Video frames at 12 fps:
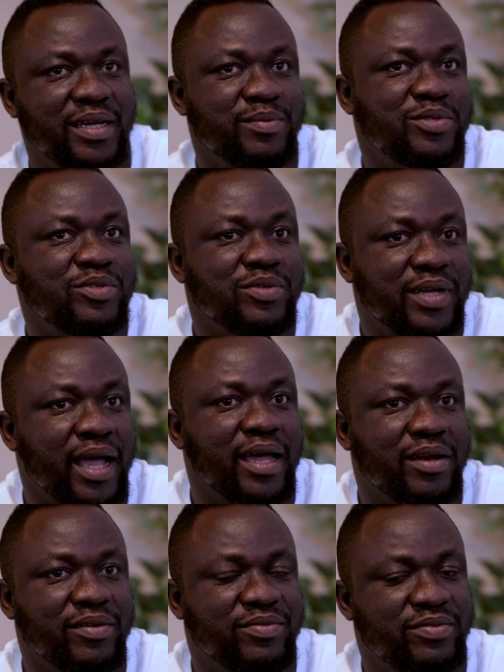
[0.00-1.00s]
them to
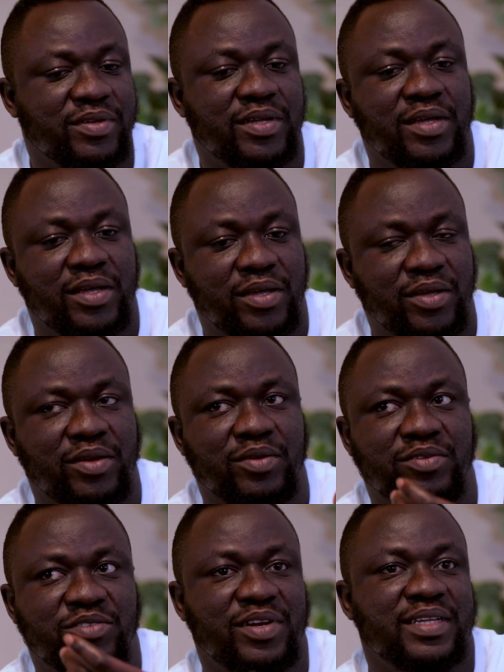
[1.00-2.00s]
kind of,
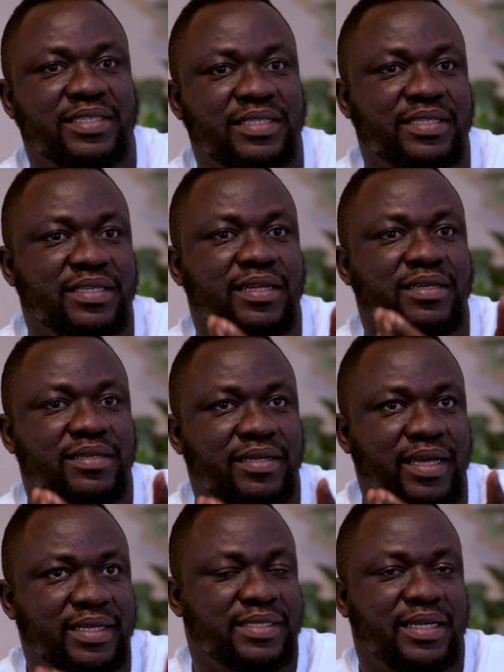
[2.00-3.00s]
transition
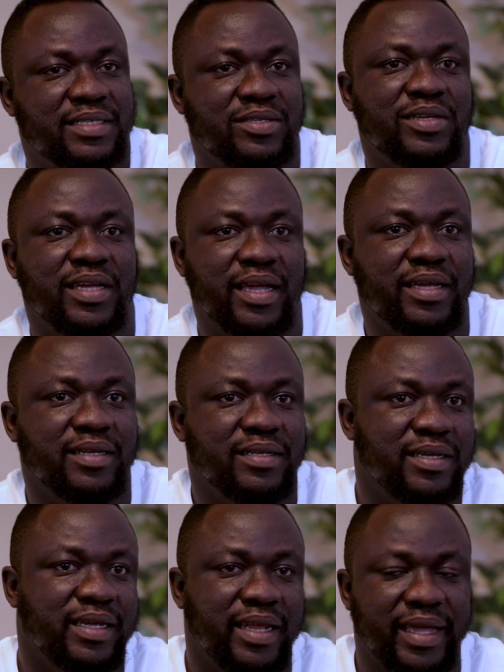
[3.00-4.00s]
and get settled here
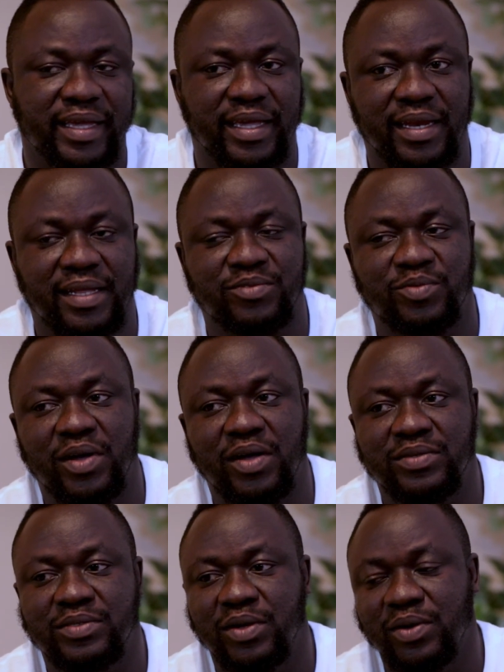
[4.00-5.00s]
in Aiken as
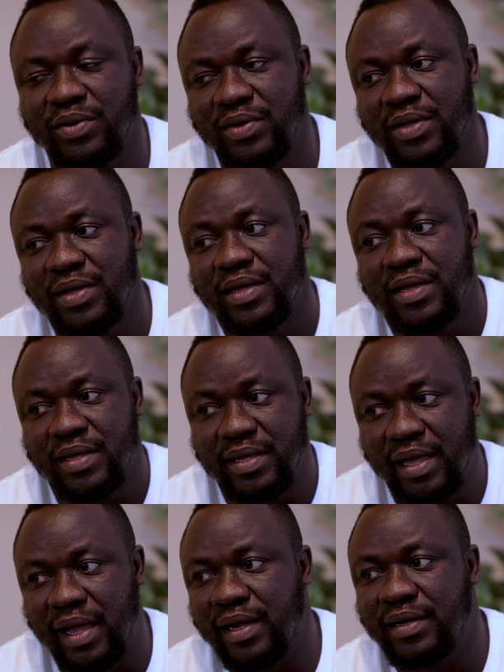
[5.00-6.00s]
well. So,
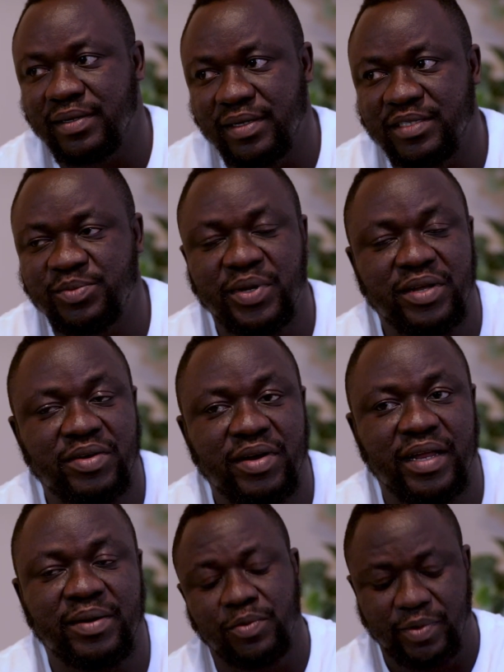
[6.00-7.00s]
yeah, it's been
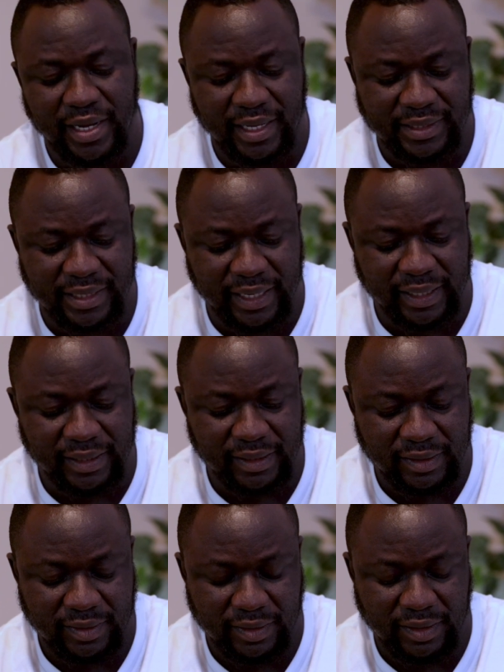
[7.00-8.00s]
great. When I started,
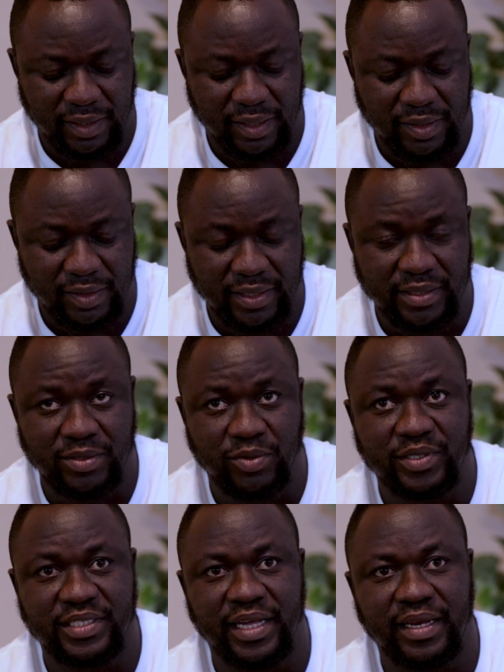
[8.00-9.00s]
this
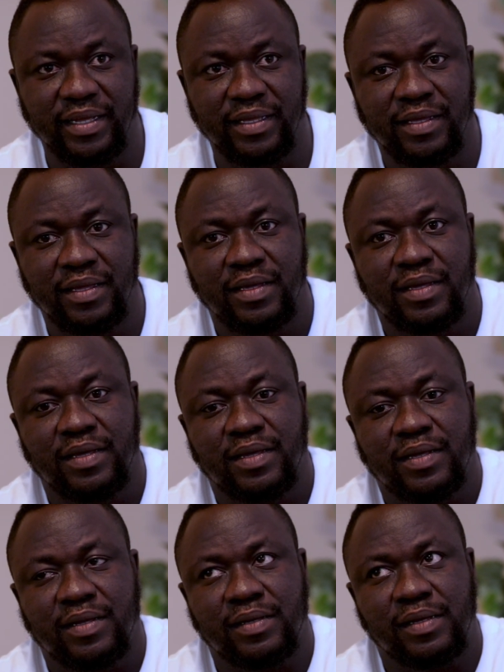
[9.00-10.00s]
whole journey,
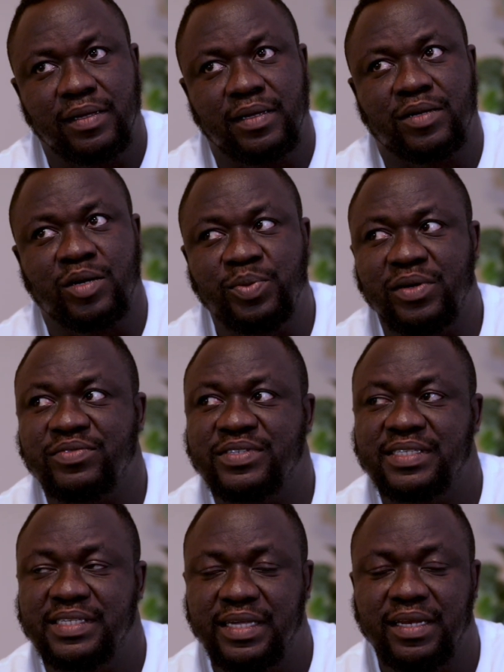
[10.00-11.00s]
a couple of
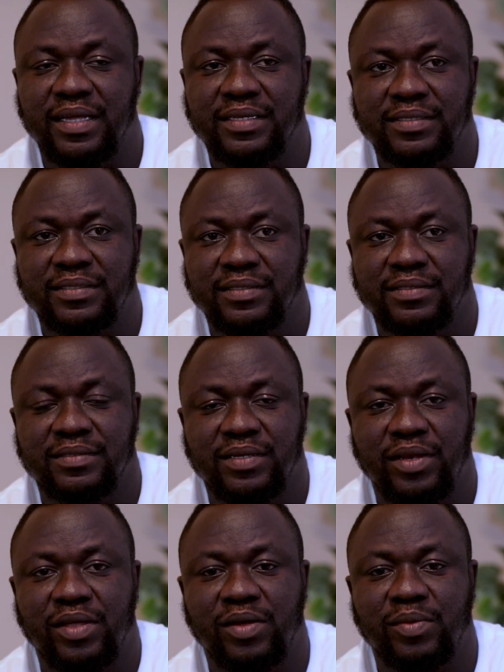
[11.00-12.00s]
seniors,
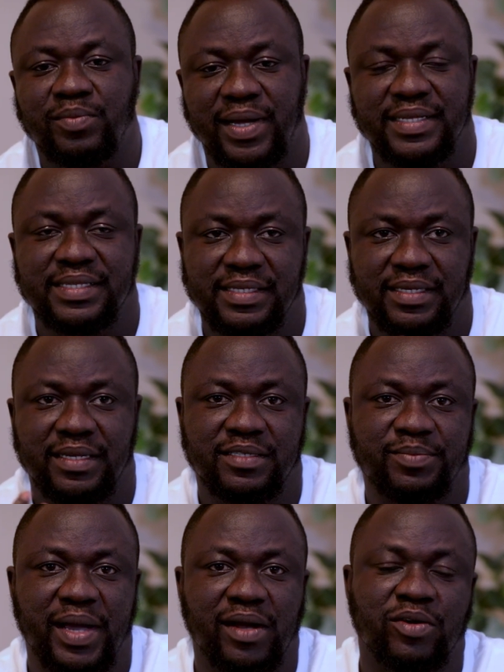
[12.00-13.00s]
my
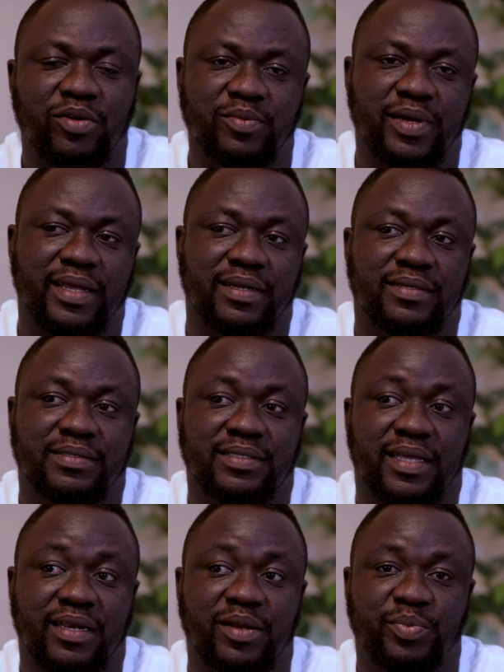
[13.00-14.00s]
seniors back home had started the